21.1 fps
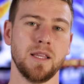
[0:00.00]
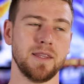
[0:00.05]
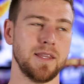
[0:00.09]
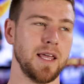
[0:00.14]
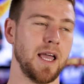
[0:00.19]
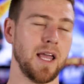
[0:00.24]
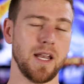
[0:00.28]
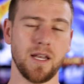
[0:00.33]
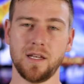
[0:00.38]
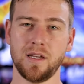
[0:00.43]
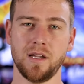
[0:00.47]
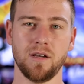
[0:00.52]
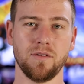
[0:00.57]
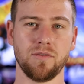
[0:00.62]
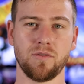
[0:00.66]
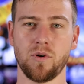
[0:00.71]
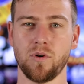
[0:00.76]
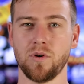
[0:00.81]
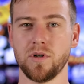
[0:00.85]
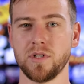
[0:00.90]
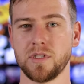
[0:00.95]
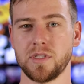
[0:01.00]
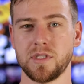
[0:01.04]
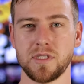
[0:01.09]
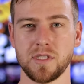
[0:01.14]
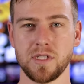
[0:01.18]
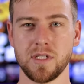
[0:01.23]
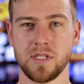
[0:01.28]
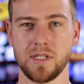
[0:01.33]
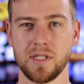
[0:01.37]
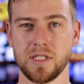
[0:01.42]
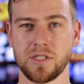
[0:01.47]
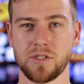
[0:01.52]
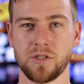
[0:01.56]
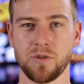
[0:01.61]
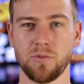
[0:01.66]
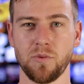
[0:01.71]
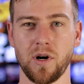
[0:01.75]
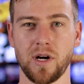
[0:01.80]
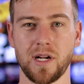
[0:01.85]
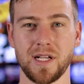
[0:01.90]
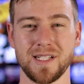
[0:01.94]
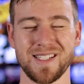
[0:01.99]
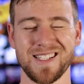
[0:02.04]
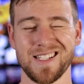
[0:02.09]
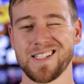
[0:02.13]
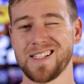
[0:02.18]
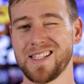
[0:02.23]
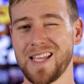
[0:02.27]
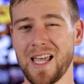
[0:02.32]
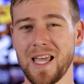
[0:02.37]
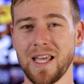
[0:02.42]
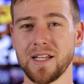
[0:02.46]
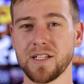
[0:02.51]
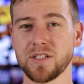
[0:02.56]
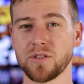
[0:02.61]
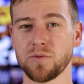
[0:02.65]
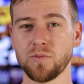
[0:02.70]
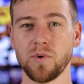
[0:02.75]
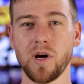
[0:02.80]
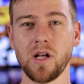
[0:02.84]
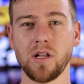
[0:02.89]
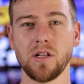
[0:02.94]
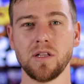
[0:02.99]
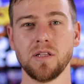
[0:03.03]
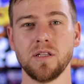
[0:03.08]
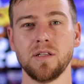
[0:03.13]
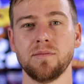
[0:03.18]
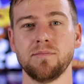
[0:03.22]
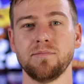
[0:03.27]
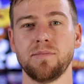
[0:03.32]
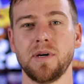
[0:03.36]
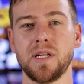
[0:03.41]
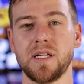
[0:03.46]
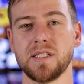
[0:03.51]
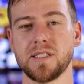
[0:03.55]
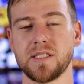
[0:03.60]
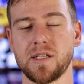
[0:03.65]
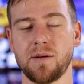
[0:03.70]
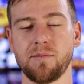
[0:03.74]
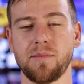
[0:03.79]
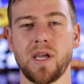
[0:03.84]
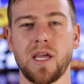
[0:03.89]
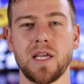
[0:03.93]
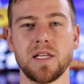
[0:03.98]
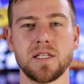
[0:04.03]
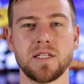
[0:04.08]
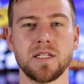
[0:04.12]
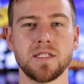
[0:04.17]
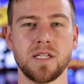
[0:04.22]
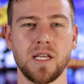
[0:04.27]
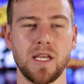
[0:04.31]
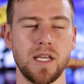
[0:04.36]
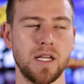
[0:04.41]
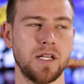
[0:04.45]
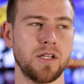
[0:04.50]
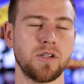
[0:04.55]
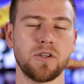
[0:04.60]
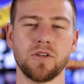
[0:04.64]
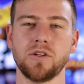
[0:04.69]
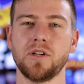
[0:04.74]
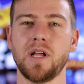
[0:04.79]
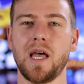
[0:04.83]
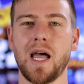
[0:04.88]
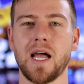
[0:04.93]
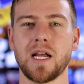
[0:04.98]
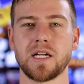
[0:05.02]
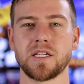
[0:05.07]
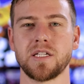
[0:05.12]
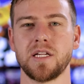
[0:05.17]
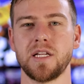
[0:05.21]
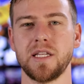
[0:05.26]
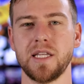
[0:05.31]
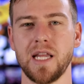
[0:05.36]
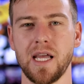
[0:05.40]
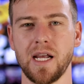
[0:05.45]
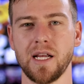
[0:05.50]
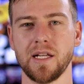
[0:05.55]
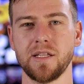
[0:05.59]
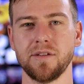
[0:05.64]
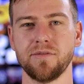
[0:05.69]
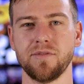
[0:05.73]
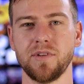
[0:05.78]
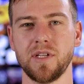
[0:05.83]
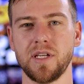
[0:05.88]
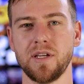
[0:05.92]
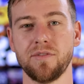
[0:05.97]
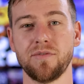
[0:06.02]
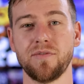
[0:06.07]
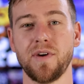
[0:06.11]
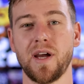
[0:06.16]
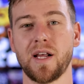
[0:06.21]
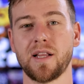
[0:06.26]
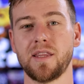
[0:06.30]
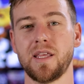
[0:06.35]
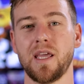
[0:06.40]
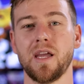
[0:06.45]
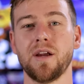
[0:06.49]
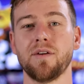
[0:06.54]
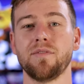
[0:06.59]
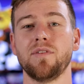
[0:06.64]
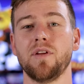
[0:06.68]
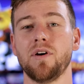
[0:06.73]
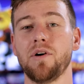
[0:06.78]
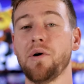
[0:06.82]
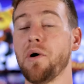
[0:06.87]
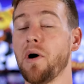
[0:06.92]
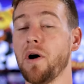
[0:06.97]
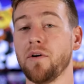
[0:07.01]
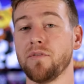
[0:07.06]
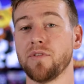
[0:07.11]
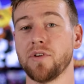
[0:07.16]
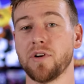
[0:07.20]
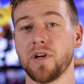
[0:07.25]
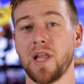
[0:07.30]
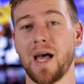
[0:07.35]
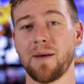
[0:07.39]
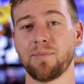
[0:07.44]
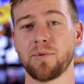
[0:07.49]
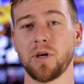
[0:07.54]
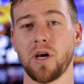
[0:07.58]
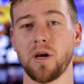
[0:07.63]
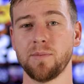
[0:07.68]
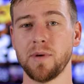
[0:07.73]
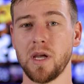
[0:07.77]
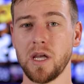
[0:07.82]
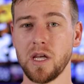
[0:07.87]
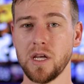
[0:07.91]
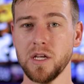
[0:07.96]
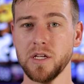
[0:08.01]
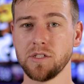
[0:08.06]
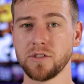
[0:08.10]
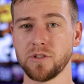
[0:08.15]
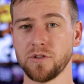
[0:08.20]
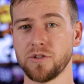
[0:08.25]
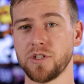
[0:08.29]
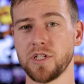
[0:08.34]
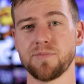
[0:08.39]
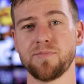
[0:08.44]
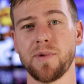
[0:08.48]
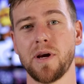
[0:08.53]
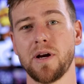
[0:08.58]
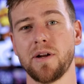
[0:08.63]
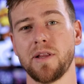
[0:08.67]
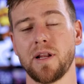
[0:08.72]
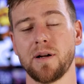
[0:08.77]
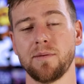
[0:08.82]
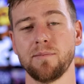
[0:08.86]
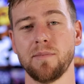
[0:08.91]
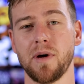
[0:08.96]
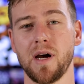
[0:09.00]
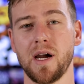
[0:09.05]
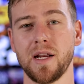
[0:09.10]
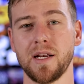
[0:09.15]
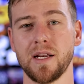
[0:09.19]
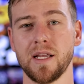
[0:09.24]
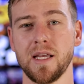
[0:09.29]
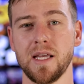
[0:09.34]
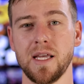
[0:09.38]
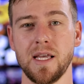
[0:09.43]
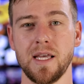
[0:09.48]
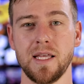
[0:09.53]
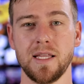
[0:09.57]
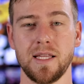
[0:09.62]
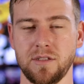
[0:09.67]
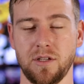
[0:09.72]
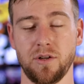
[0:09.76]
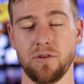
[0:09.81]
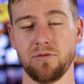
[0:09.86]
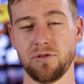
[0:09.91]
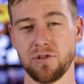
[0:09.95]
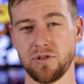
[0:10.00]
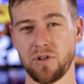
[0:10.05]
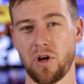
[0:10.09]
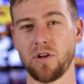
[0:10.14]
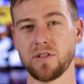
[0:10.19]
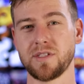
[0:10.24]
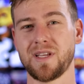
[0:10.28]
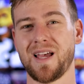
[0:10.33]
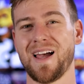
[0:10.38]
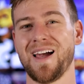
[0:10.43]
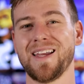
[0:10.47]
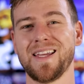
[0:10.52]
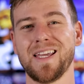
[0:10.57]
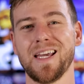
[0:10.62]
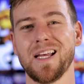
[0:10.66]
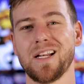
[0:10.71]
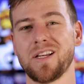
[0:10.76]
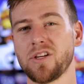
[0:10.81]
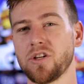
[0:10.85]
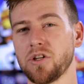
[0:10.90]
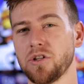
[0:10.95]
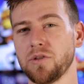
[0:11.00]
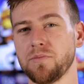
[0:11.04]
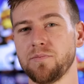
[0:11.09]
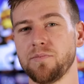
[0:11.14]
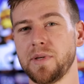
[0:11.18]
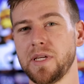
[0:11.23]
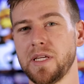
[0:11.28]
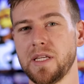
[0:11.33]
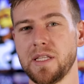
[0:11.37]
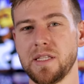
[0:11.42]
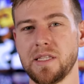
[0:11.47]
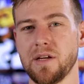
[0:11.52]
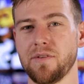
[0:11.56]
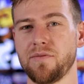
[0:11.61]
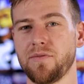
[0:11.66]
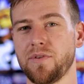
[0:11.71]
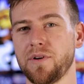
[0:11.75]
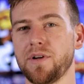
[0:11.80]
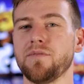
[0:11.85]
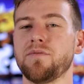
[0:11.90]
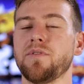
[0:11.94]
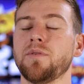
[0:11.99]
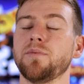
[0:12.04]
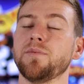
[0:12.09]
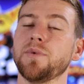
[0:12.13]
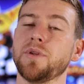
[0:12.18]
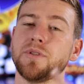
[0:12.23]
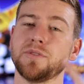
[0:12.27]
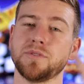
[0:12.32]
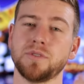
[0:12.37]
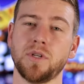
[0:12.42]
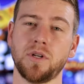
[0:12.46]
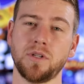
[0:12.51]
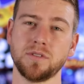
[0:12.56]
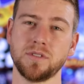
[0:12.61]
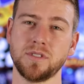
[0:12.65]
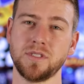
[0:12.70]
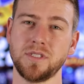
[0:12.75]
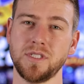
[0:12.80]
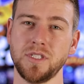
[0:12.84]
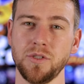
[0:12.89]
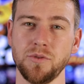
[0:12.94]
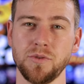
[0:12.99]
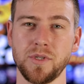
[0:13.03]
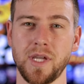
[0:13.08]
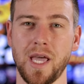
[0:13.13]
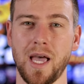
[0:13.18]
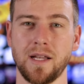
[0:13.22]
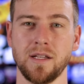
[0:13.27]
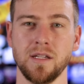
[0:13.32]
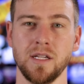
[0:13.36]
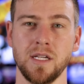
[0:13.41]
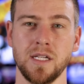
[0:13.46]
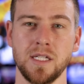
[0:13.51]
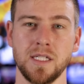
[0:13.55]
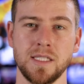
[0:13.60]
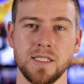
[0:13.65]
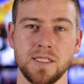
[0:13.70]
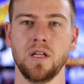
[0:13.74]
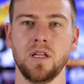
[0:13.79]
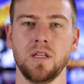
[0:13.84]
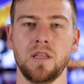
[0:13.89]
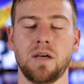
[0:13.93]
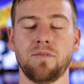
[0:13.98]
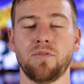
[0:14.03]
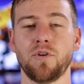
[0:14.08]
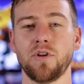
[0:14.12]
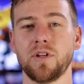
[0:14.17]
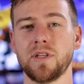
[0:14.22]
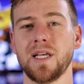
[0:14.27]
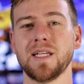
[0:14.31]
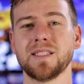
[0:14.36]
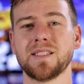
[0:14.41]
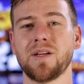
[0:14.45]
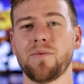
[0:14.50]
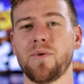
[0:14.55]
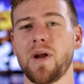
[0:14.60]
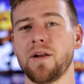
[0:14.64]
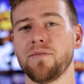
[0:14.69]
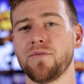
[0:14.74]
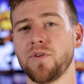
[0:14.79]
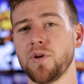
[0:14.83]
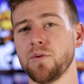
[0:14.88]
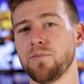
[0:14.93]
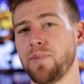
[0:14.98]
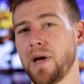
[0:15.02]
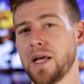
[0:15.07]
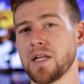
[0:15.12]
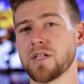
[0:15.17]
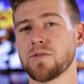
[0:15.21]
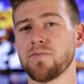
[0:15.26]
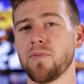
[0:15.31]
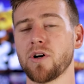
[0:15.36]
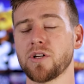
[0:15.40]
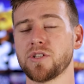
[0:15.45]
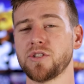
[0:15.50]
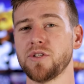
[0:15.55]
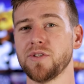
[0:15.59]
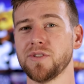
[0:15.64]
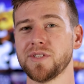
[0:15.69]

Then, of course, this could work as a stand as well, but in some cases, it could actually negatively affect the airflow of your laptop. So just bear that in mind. So the results I get could be different from the results you get. Now for the test, I ran a few benchmarks